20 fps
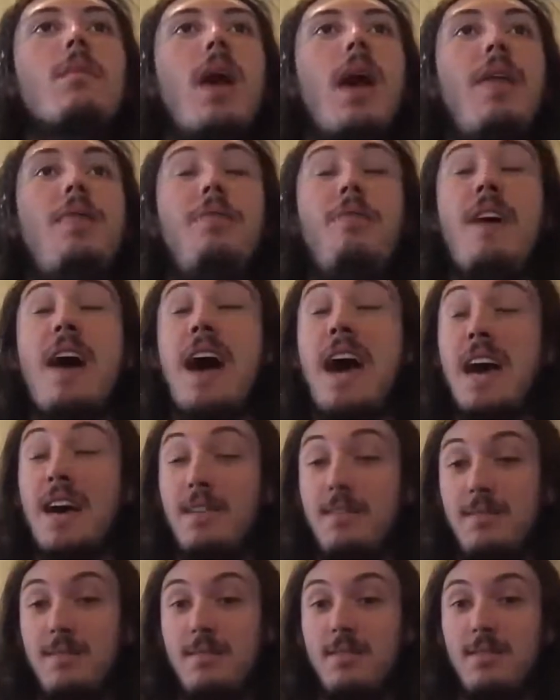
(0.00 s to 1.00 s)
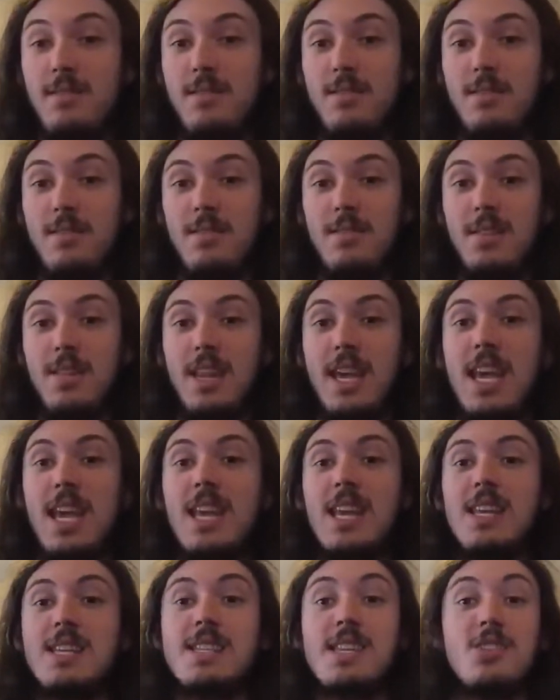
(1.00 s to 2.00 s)
And that,
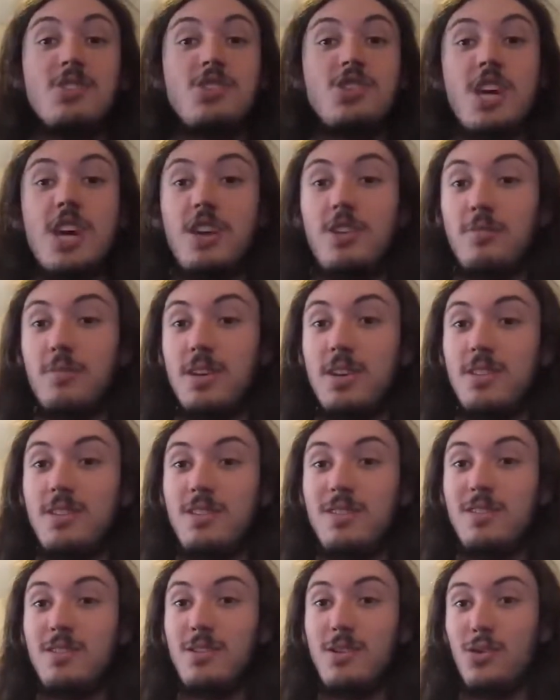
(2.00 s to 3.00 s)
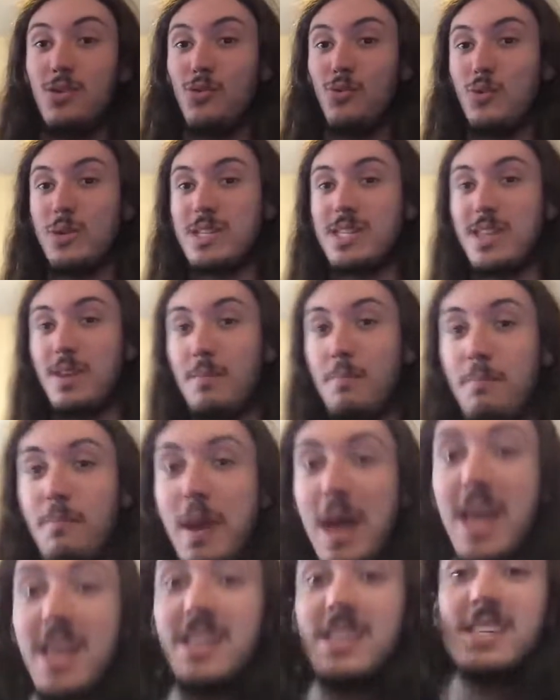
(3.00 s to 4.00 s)
ladies and gentlemen, was the
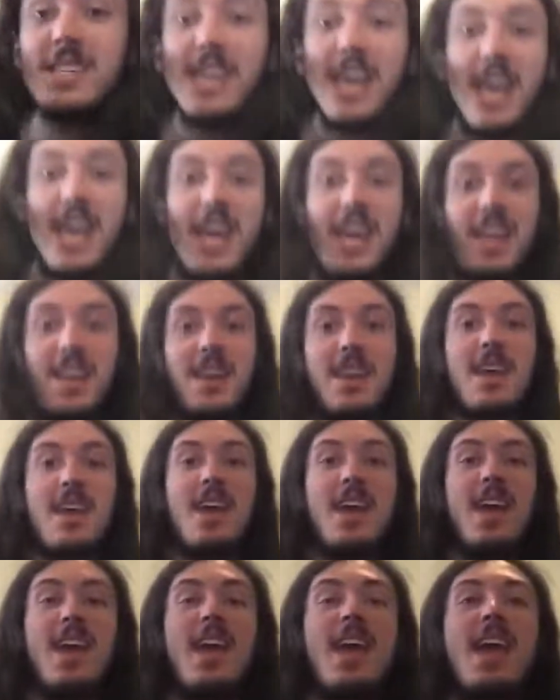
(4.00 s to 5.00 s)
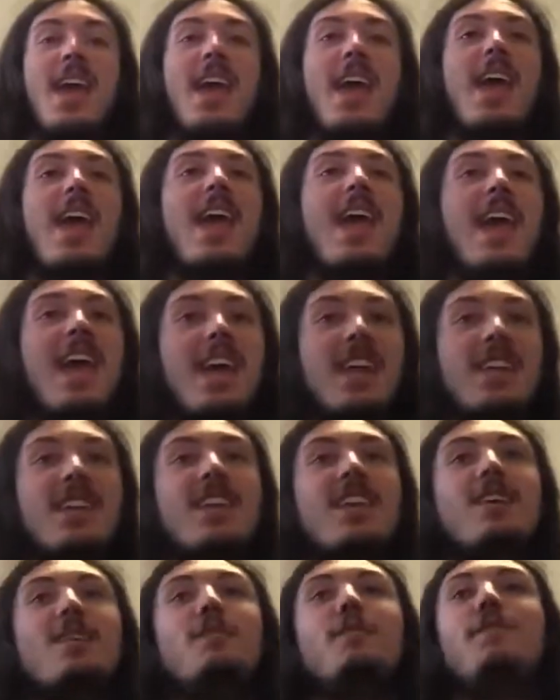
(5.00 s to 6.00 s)
Ben 10
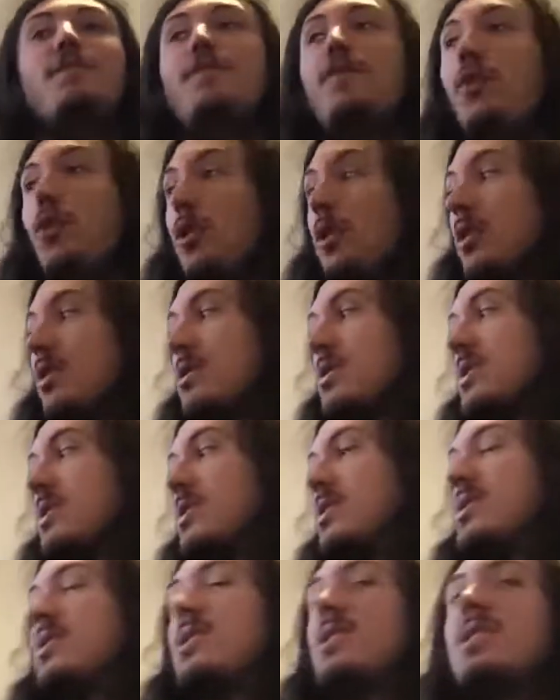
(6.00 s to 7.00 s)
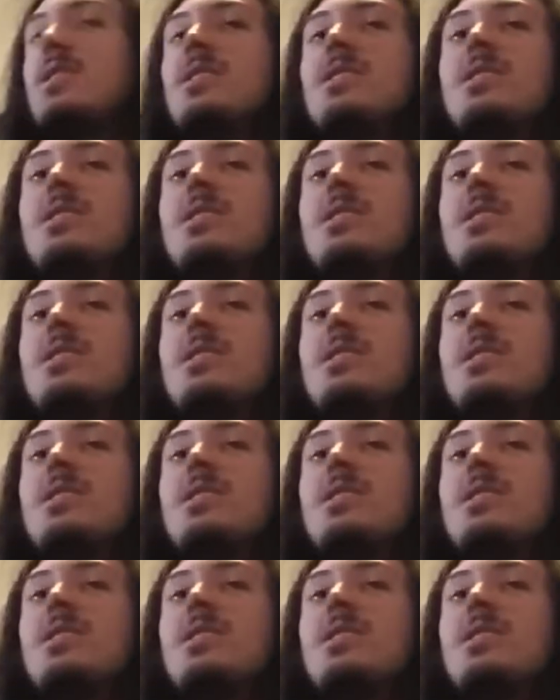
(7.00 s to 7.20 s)
Alien Force